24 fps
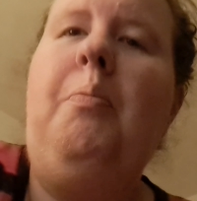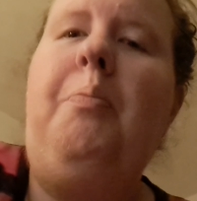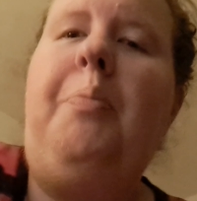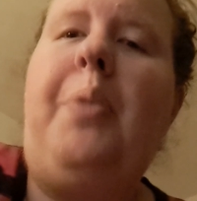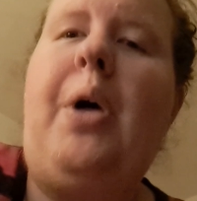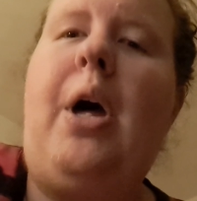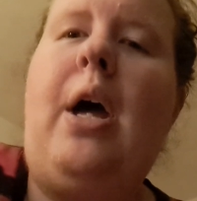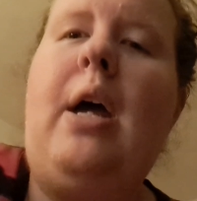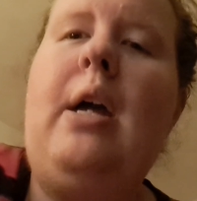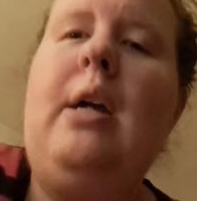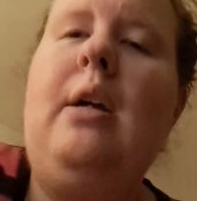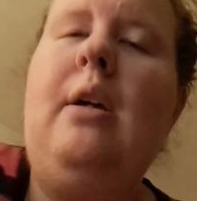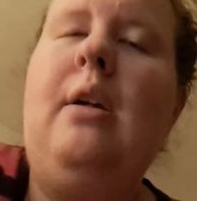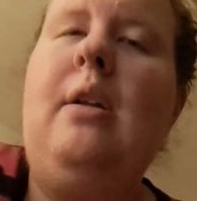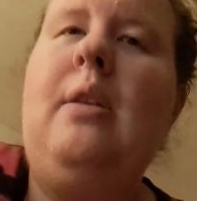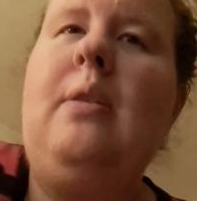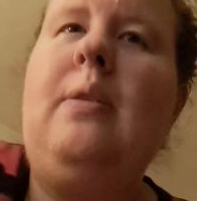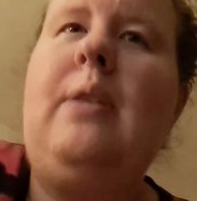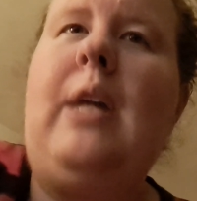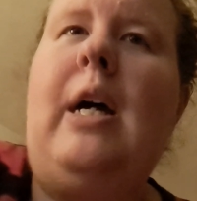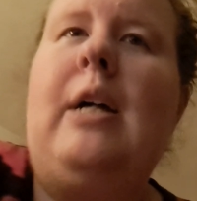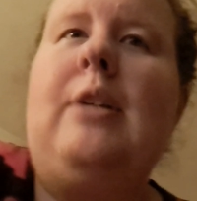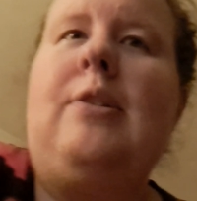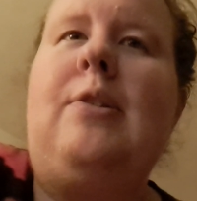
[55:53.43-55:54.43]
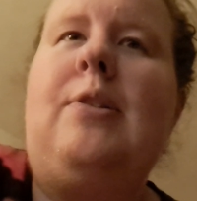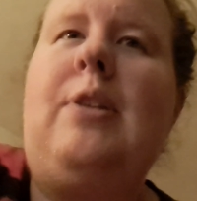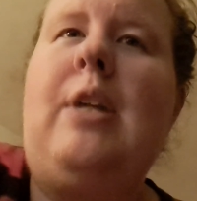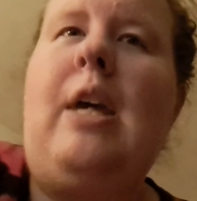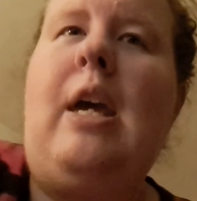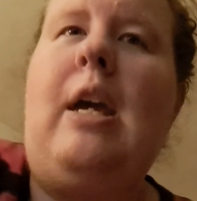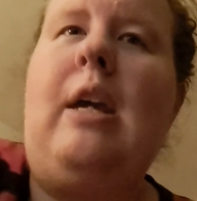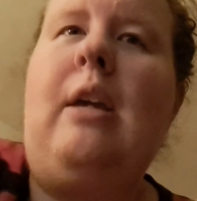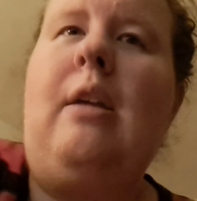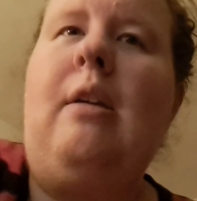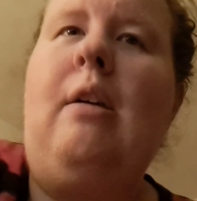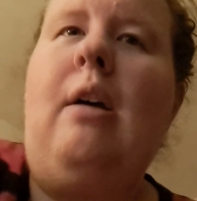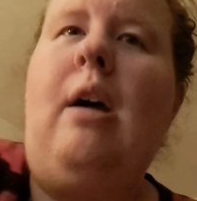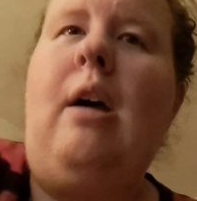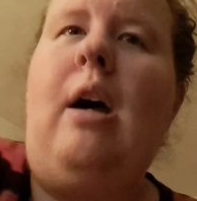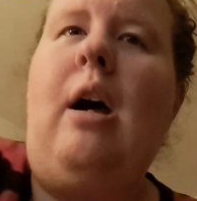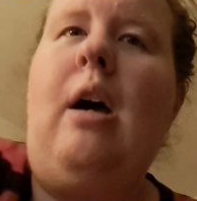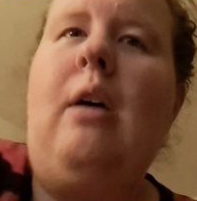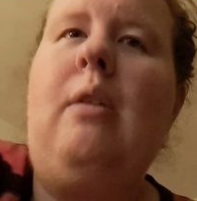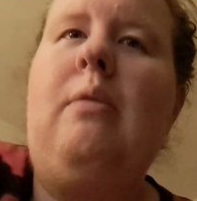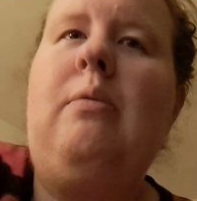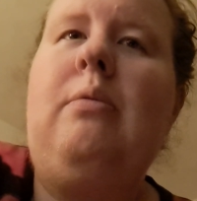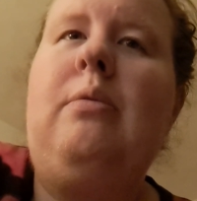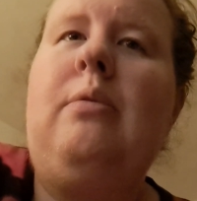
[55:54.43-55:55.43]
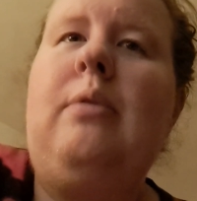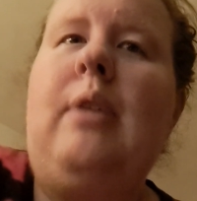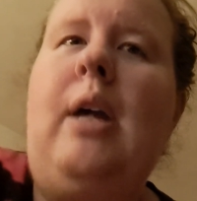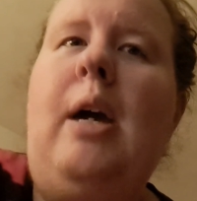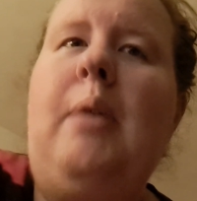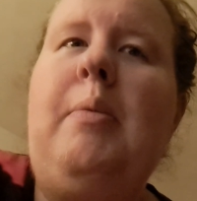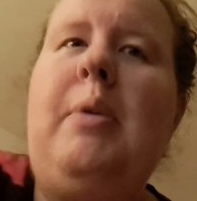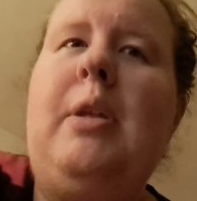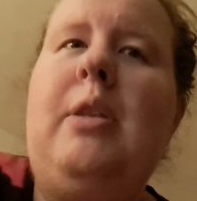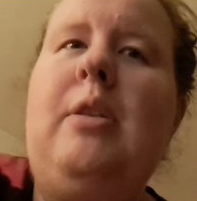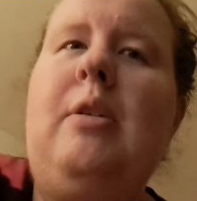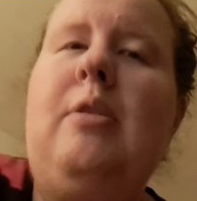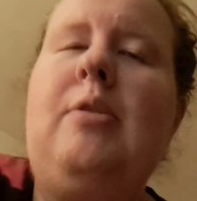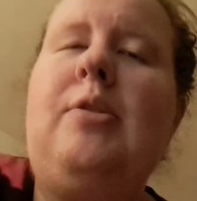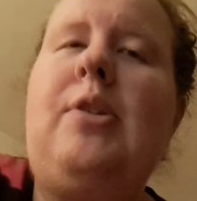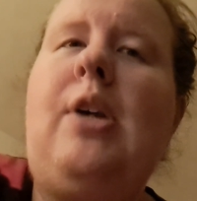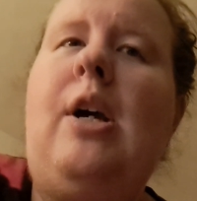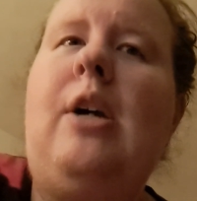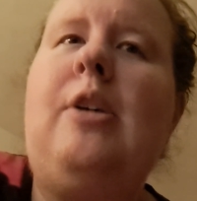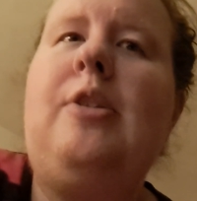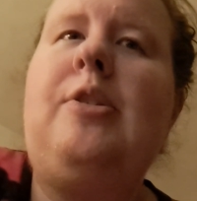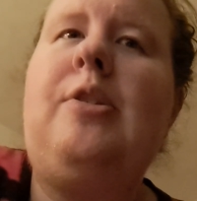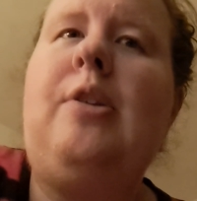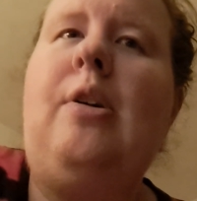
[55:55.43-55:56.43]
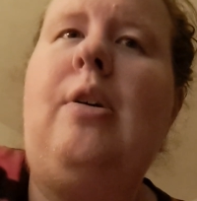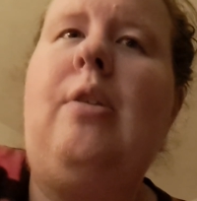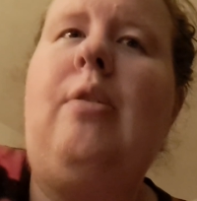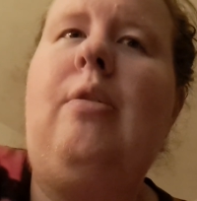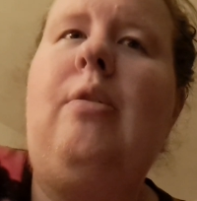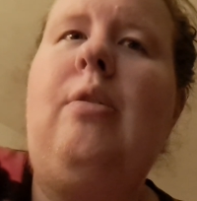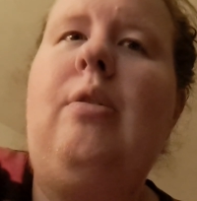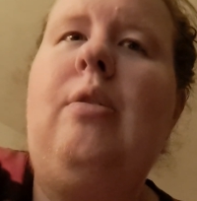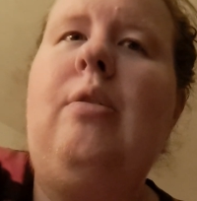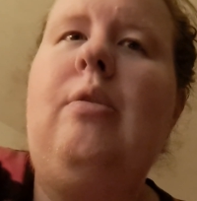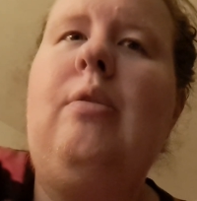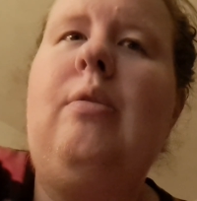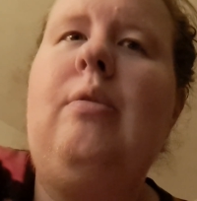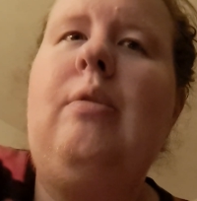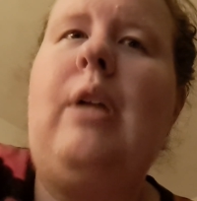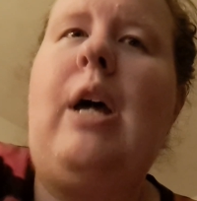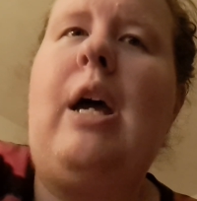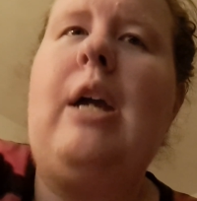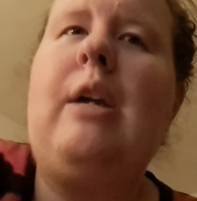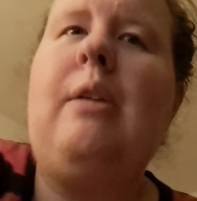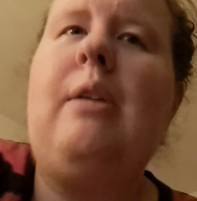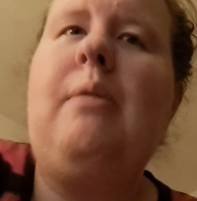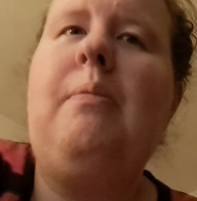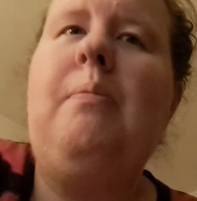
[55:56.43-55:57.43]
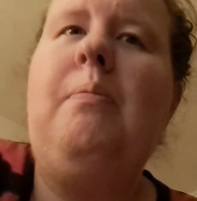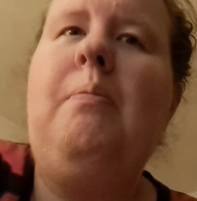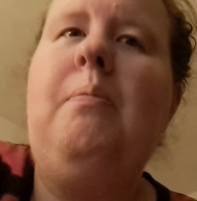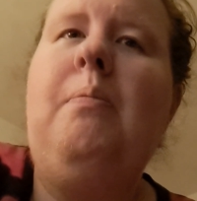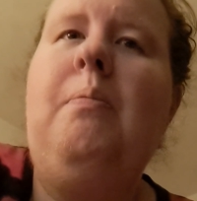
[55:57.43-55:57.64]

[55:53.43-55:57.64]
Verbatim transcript: But that's the thing. I mean, there's also, like,